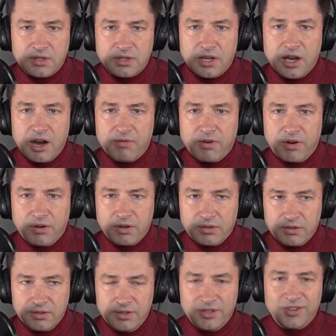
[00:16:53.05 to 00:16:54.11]
cover
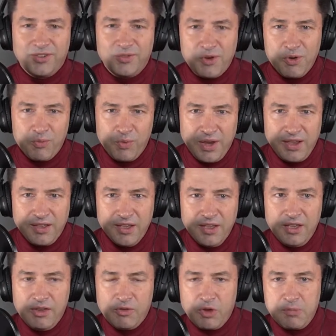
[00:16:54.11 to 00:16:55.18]
when we
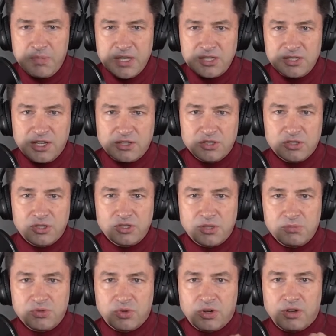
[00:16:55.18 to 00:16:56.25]
miss things, or there's
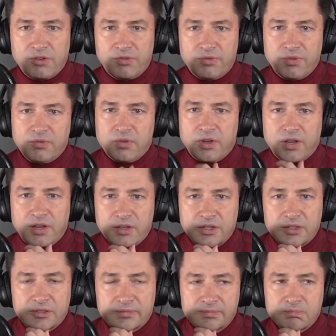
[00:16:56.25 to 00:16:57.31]
some sort of
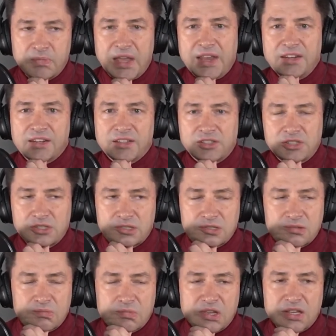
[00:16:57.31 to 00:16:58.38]
maintenance
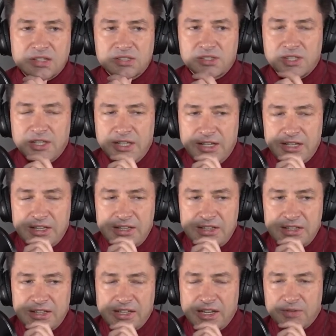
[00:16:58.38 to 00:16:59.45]
miss.
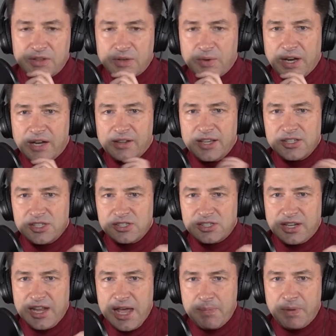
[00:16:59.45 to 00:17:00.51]
And even the regulations
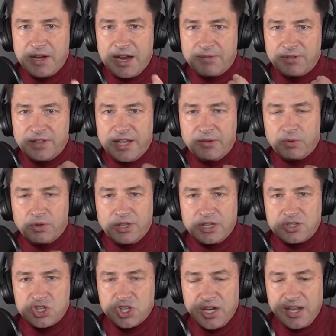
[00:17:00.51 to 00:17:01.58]
that happened after that really
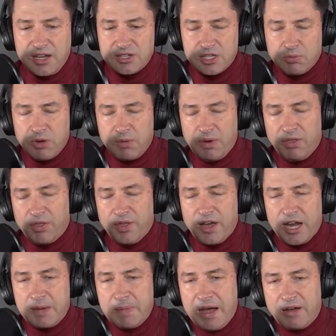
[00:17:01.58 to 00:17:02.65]
changed the way we
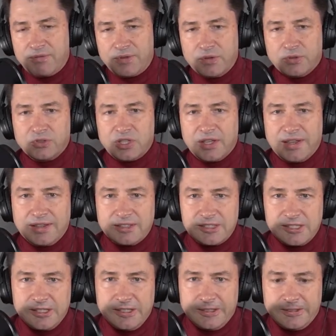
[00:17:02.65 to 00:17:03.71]
thought about fuel tanks.